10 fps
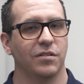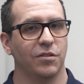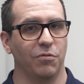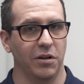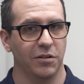
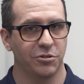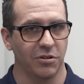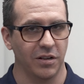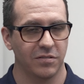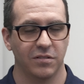the will or
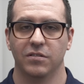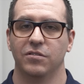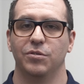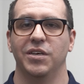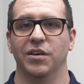trust,
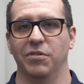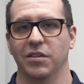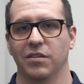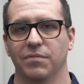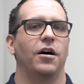to begin with.